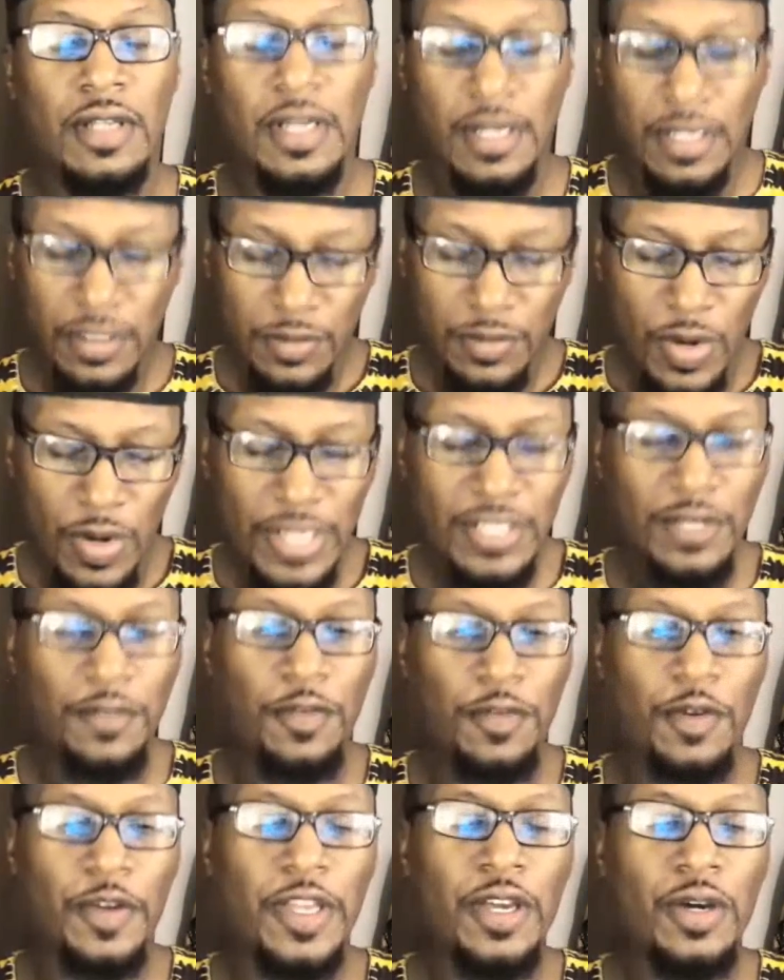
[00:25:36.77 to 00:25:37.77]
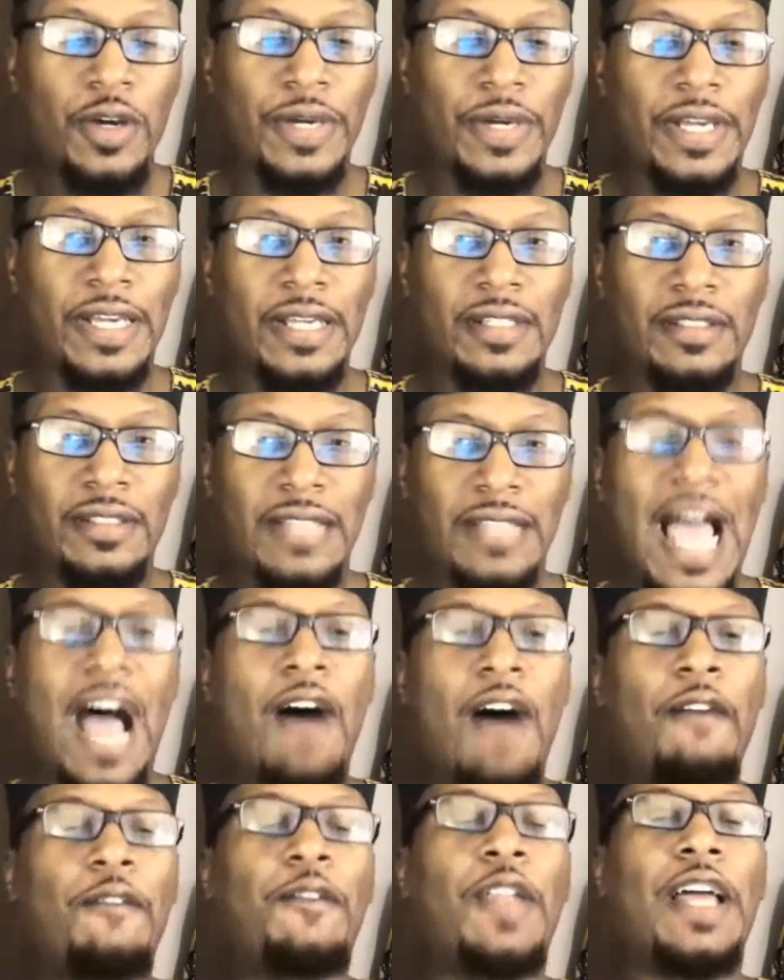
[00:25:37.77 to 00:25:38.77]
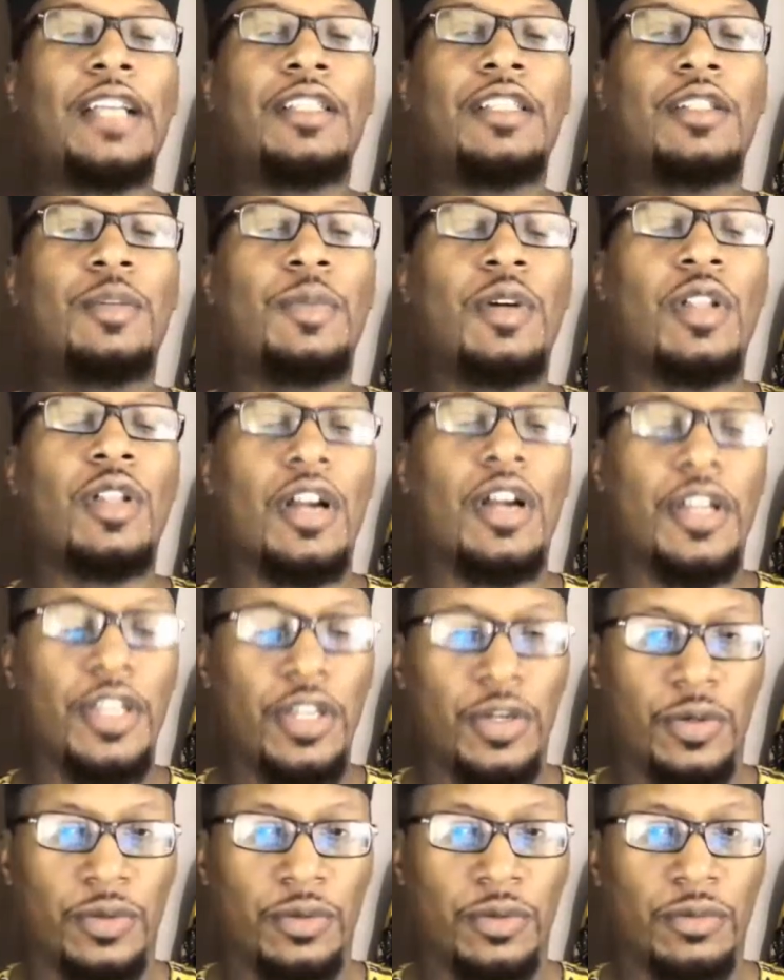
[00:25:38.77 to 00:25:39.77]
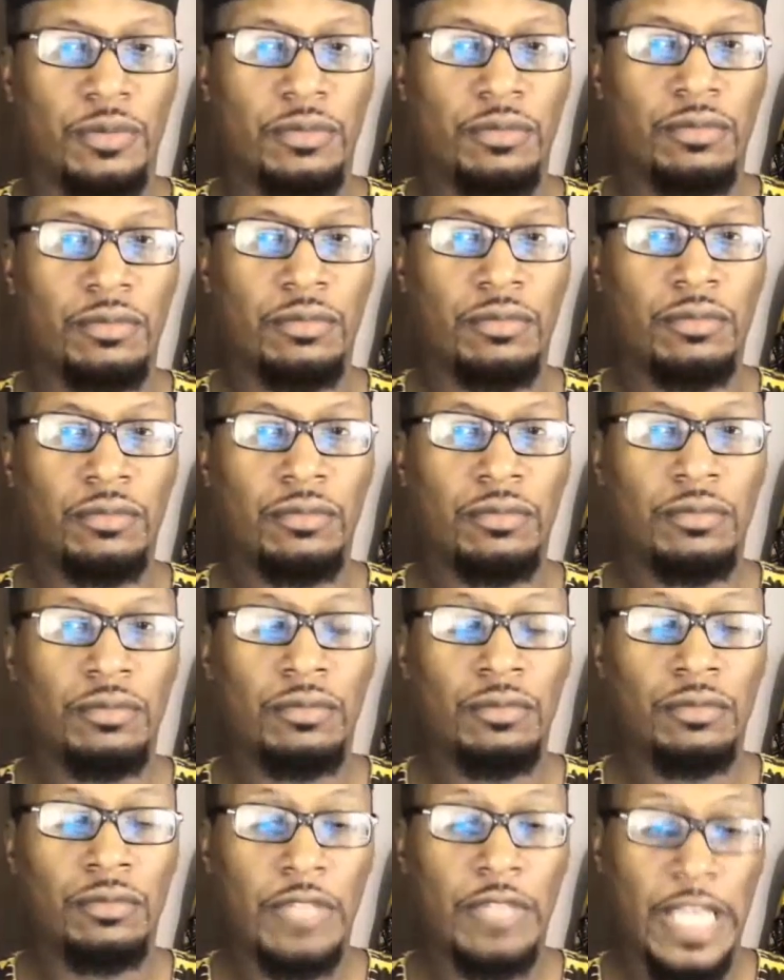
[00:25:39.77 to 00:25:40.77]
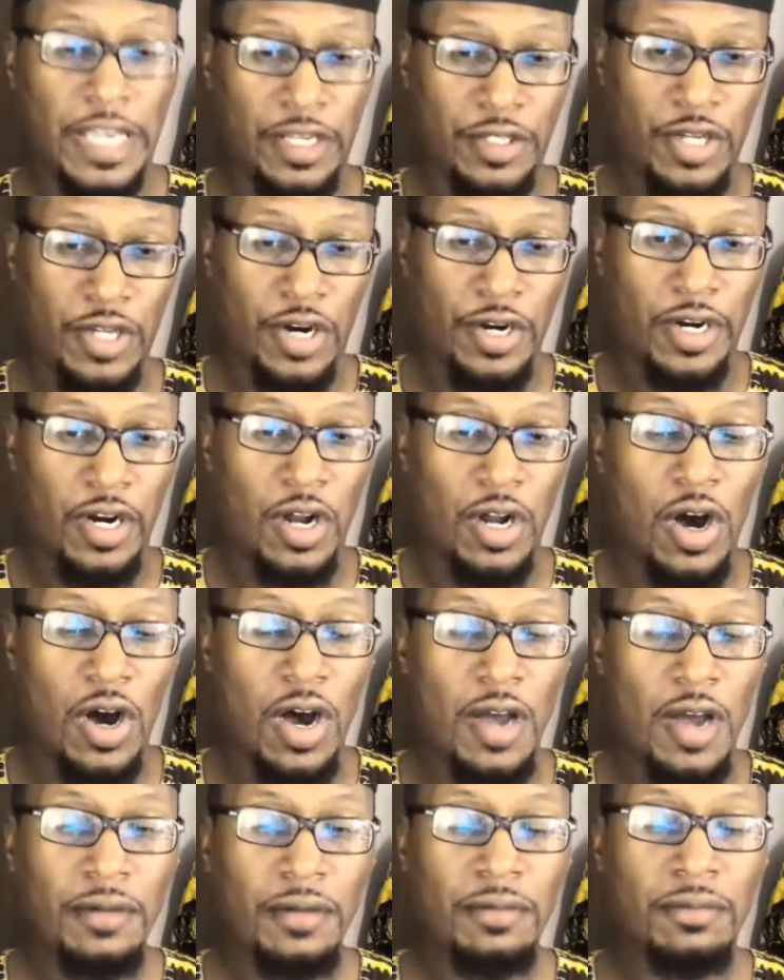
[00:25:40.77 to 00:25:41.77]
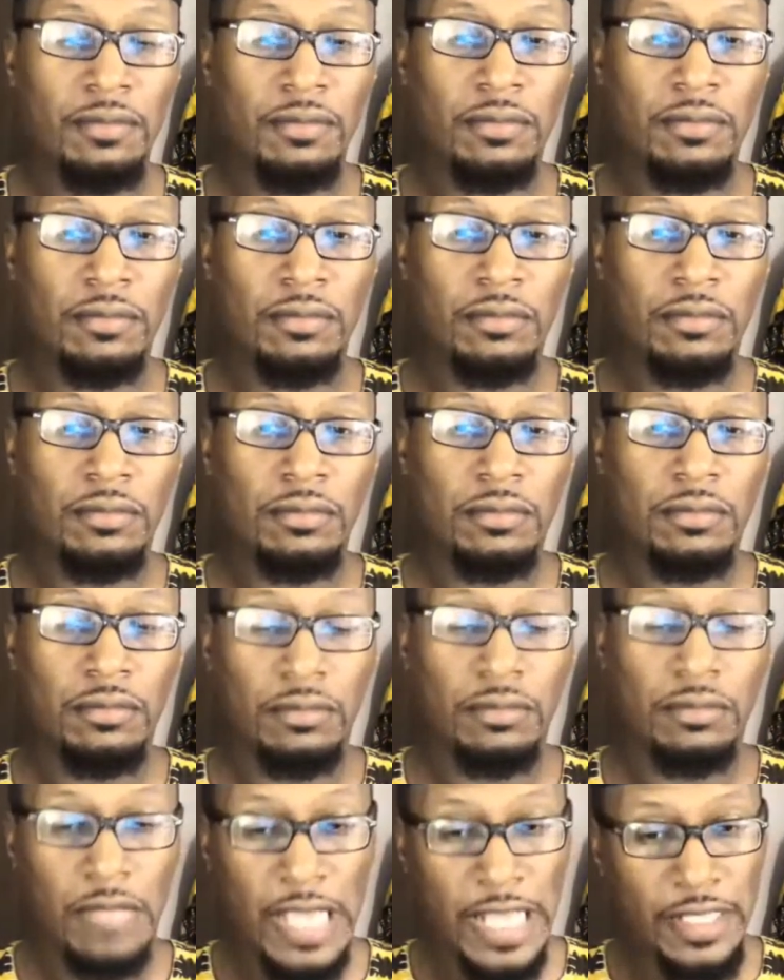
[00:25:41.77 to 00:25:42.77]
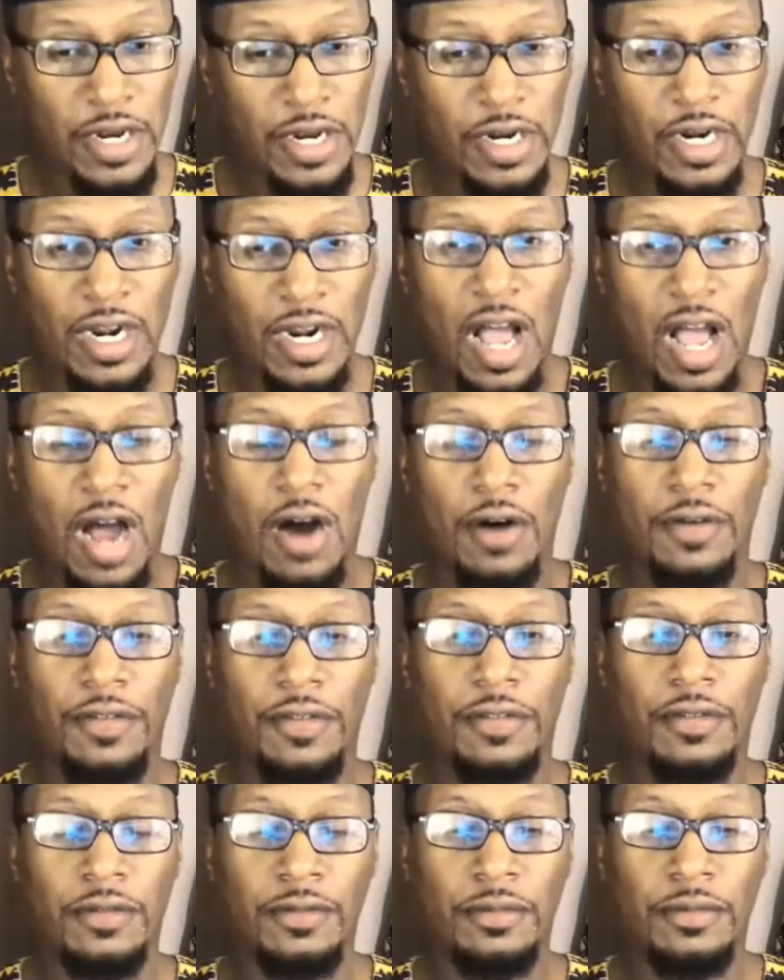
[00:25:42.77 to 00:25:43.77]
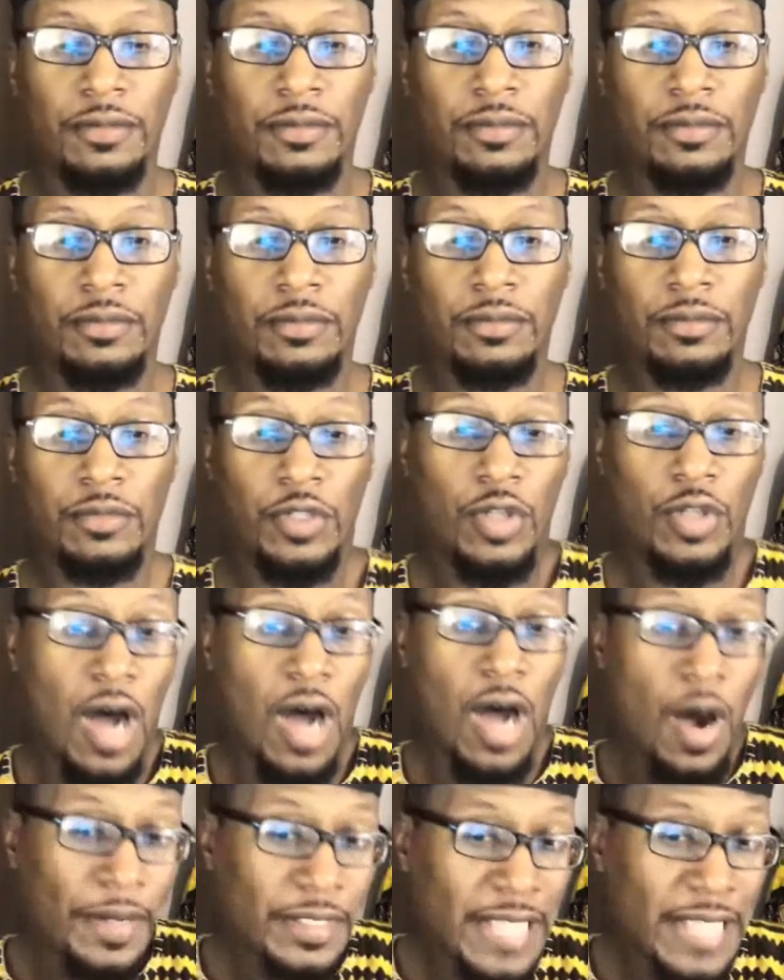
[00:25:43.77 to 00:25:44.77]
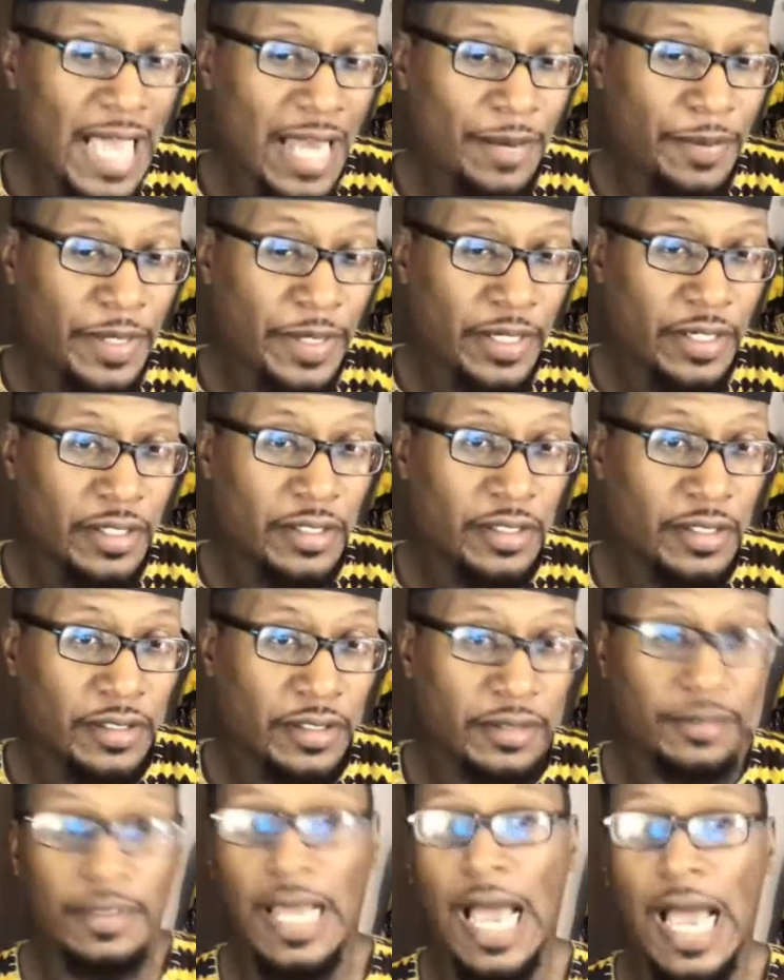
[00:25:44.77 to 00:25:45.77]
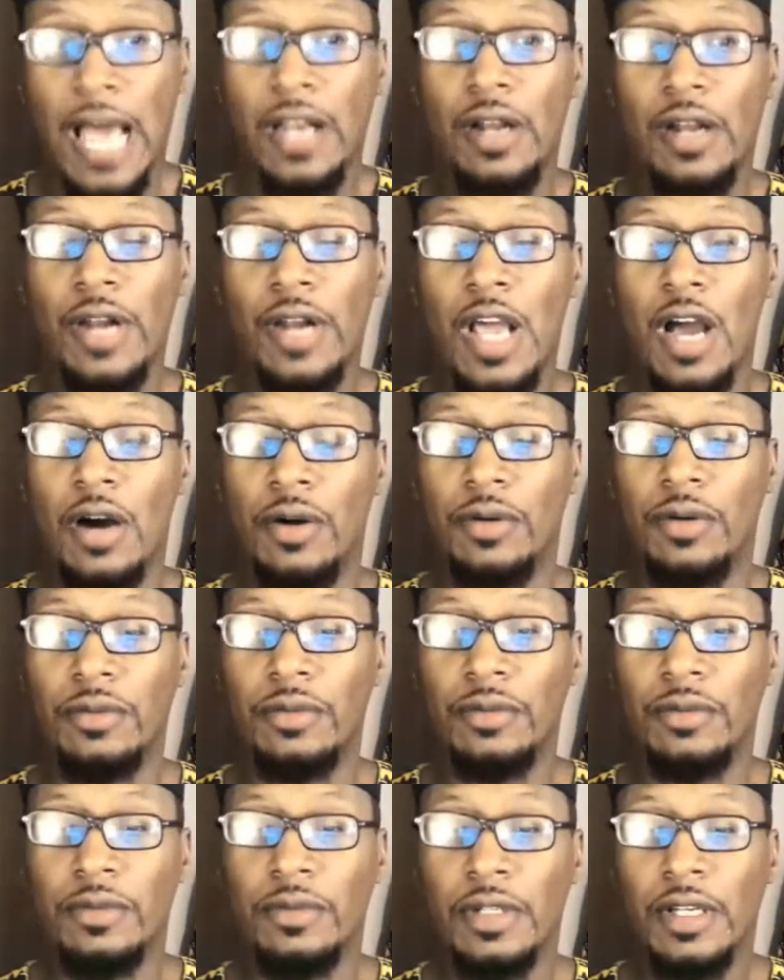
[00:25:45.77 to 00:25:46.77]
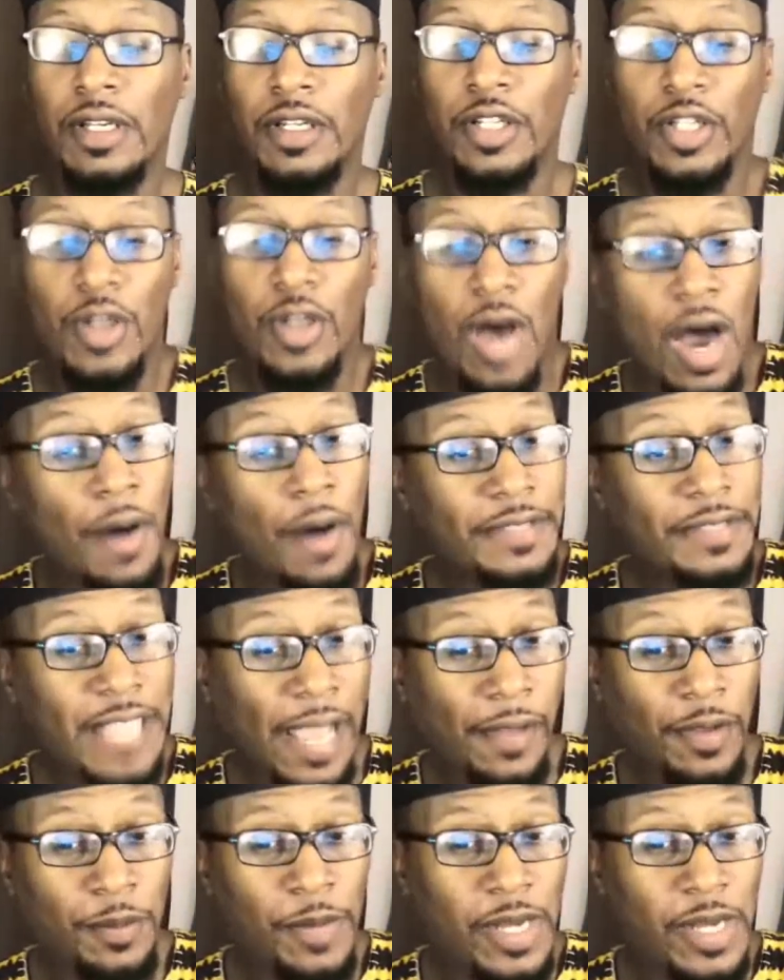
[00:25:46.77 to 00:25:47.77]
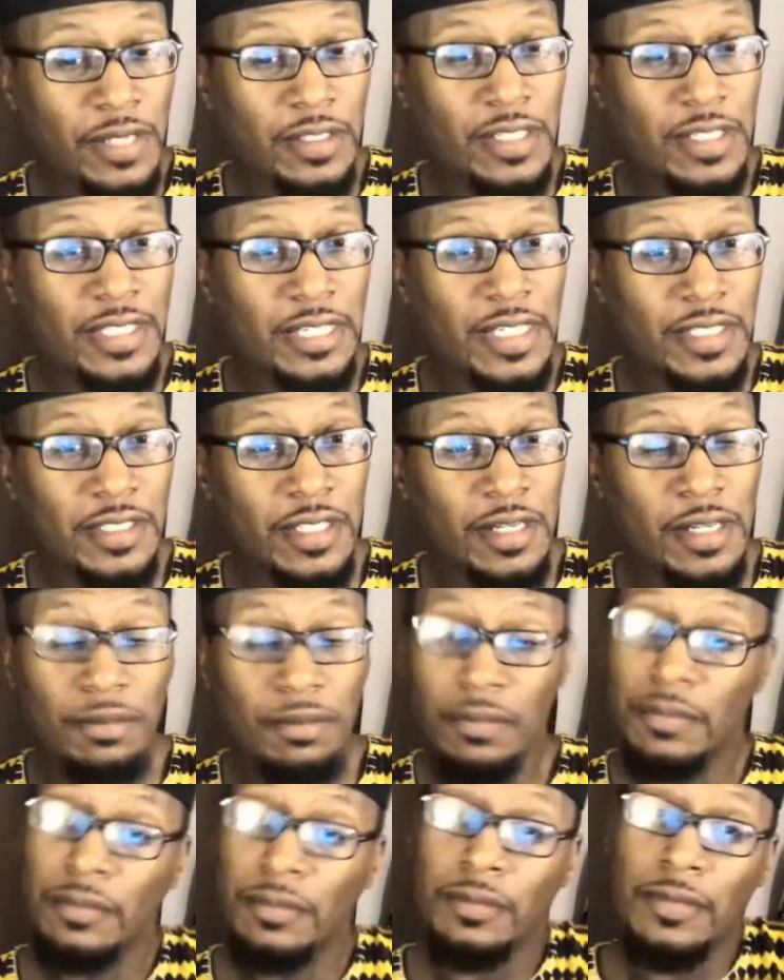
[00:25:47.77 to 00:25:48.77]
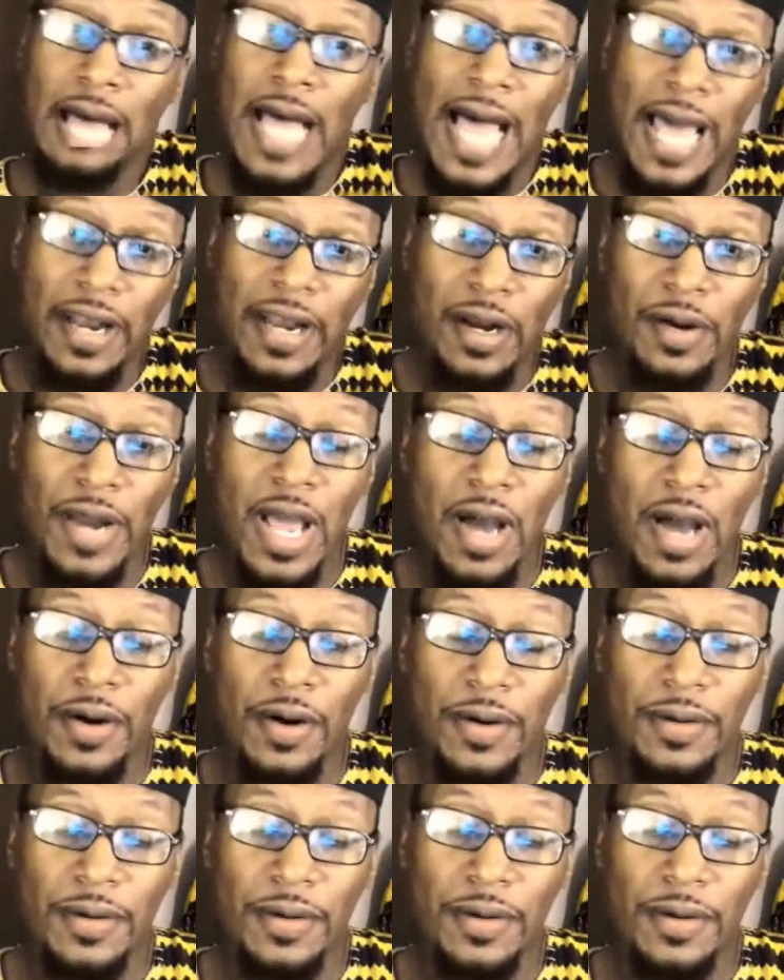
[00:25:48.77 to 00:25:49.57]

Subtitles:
Question for you is, how flexible are you? Can you turn it on and turn it off? Do you always got to be hood? I don't know. Do you always have to buck the system? I don't know.